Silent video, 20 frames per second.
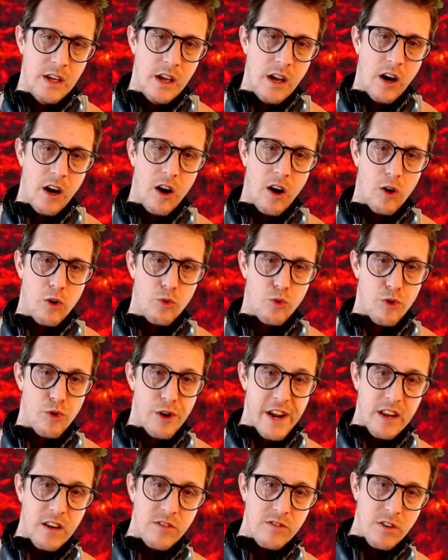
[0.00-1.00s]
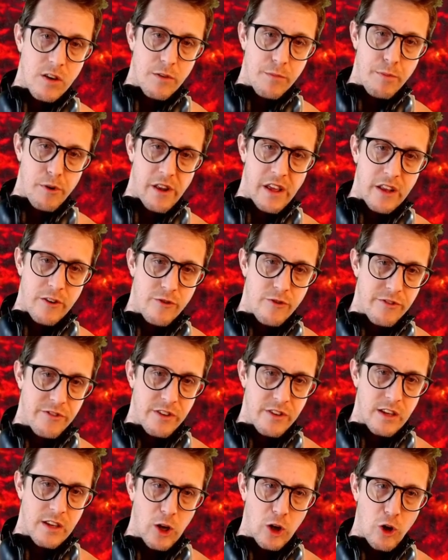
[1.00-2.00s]
Our rings are pretty
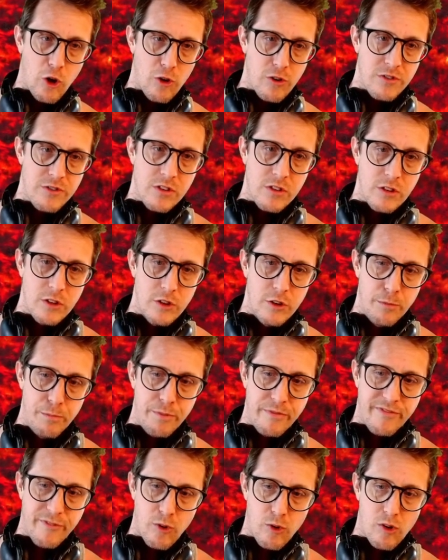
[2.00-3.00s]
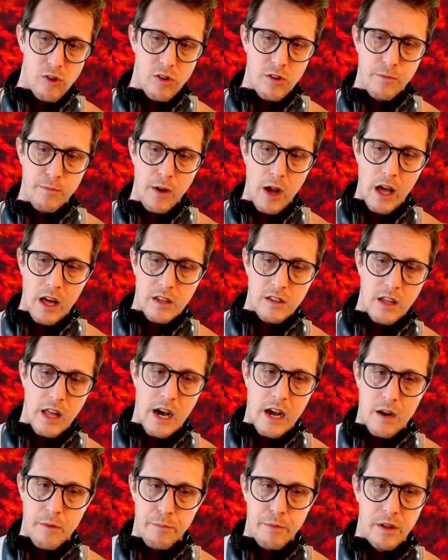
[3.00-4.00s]
interesting. Cursed Loop for a
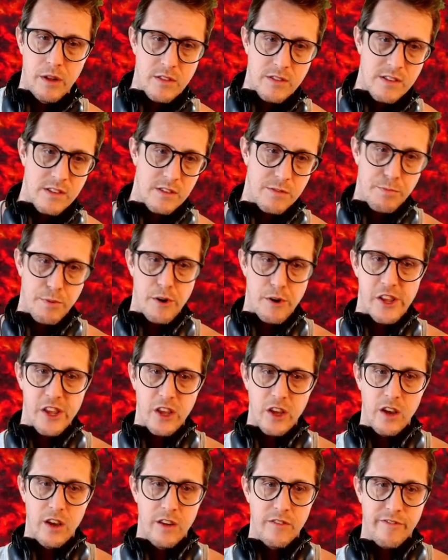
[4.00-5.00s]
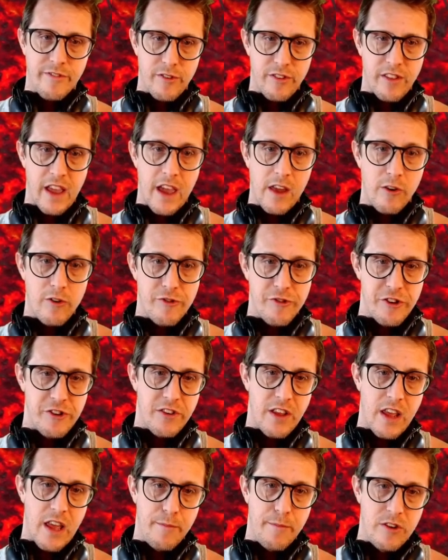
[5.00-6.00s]
lot of builds is pretty good for the energy
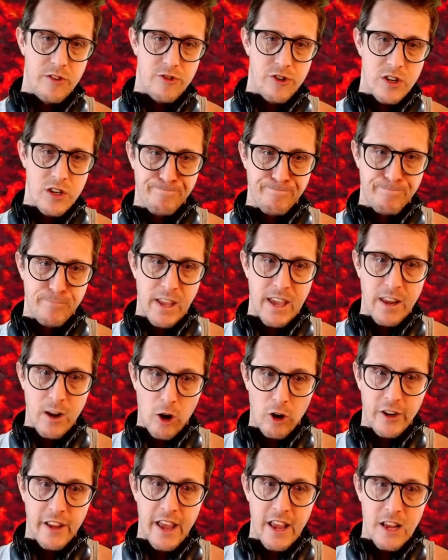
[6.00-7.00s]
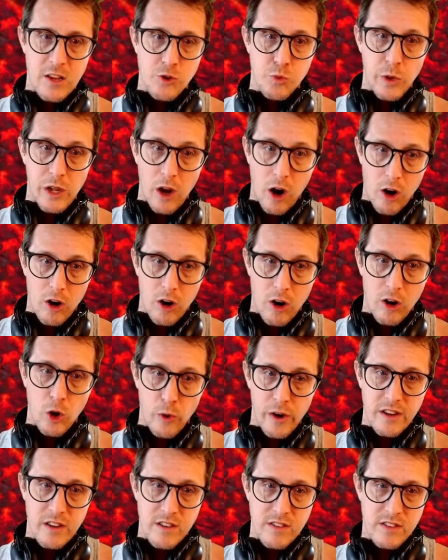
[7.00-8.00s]
damage. In our case, we are
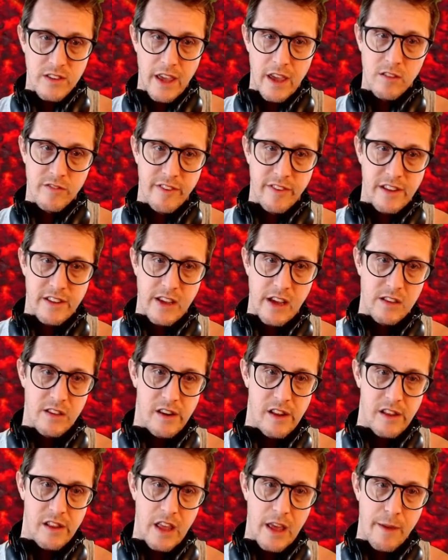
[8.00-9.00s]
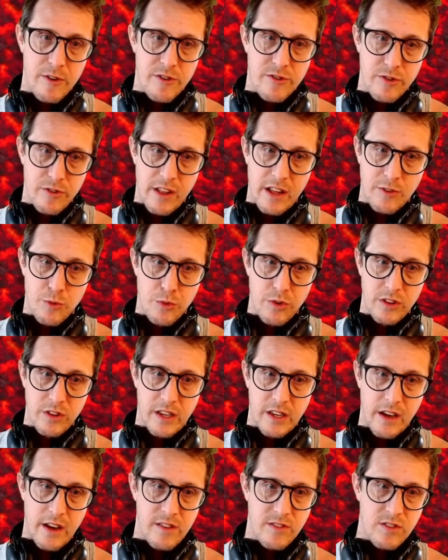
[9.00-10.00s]
going to scale vitality damage, so that's really
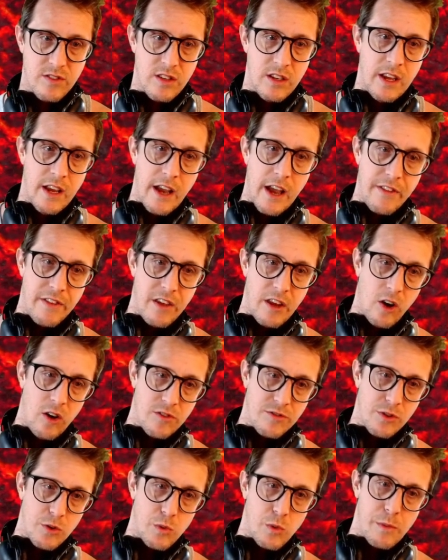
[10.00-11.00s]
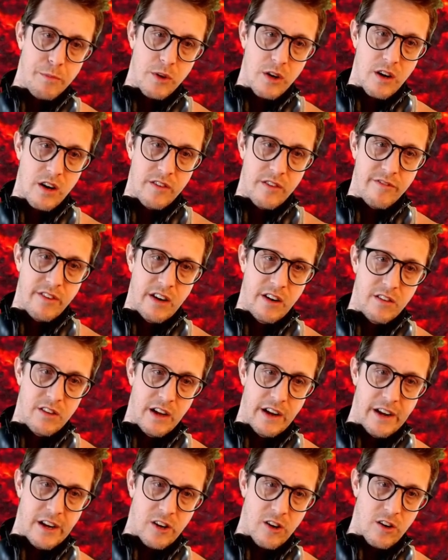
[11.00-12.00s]
nice. And then also we put on Vile
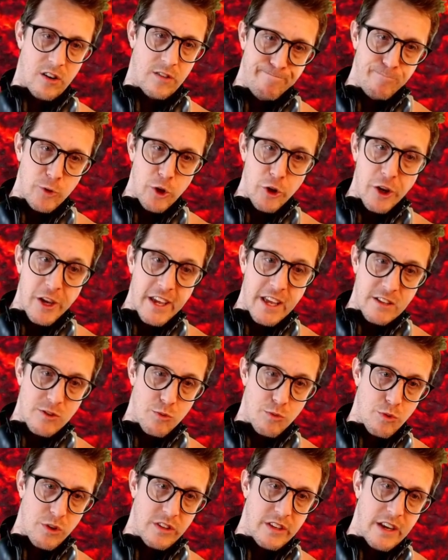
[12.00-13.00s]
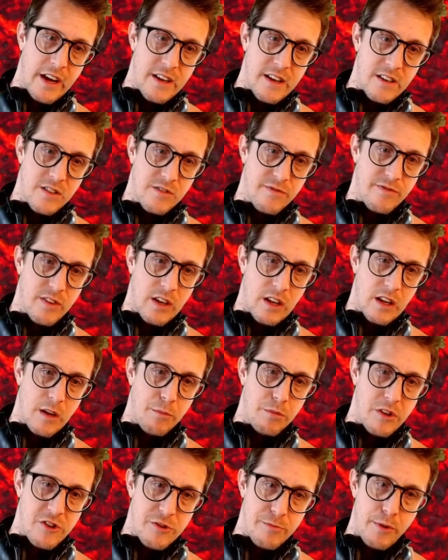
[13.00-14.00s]
Ichor. You can get some really nice
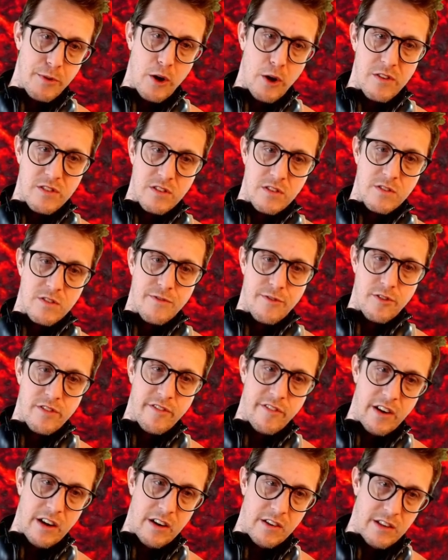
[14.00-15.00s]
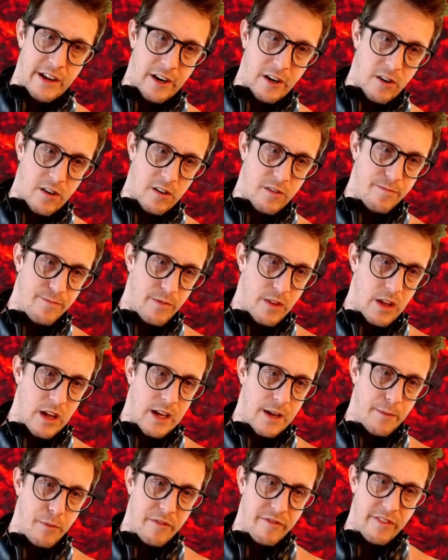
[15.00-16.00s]
completion bonuses for the Vile Ichor,
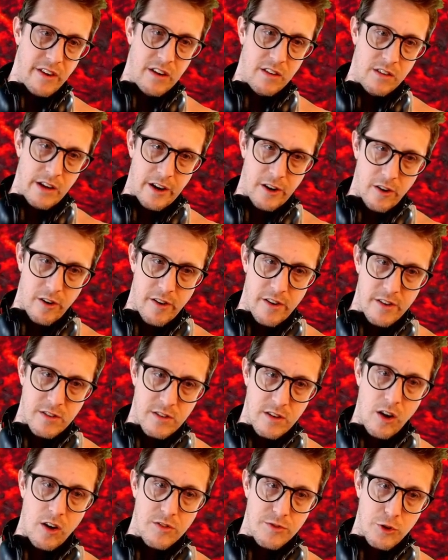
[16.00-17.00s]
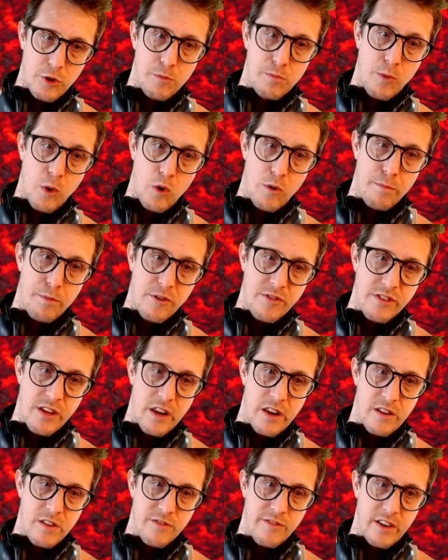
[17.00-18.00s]
but Vile Ichor is also more
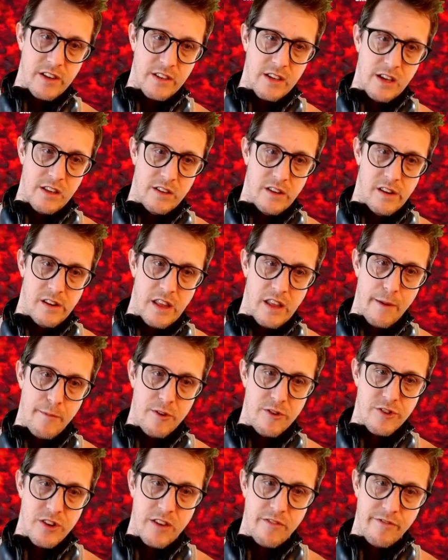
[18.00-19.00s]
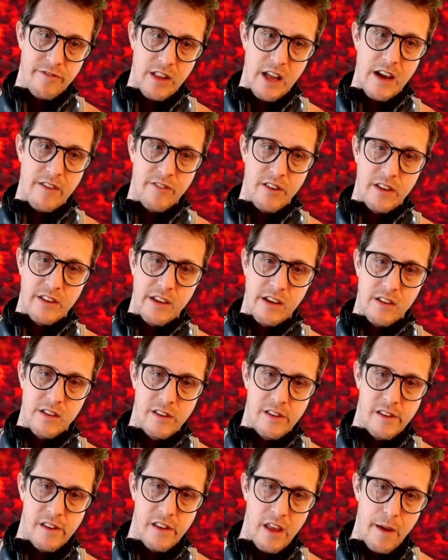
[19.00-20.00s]
percentage vitality damage and flat
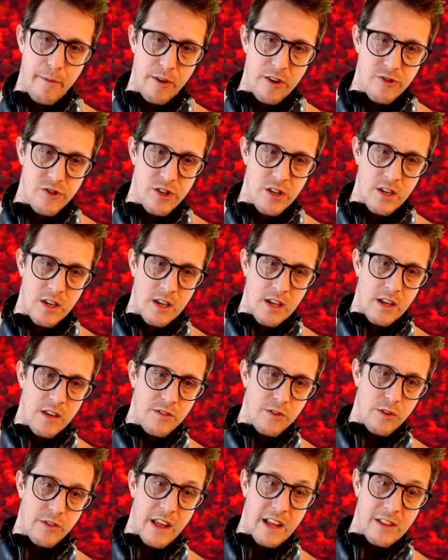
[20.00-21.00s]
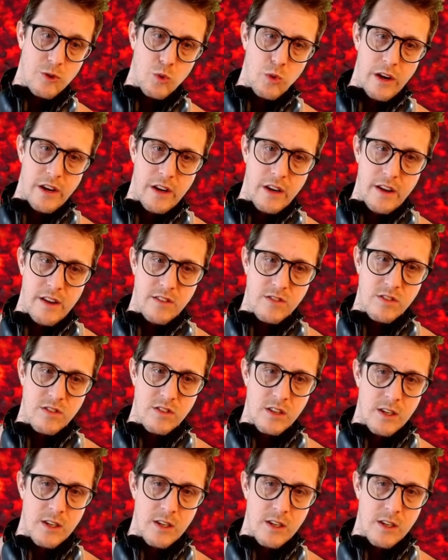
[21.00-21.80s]
vitality damage. So that's quite nice.